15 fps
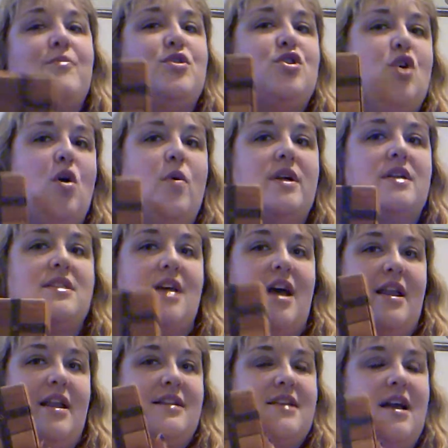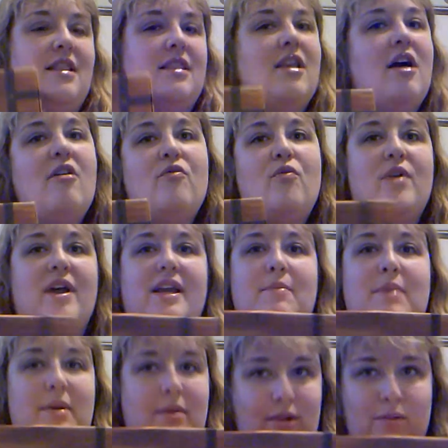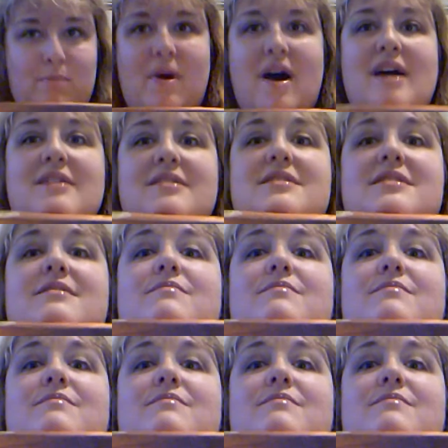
so excited because I love when I get my little box.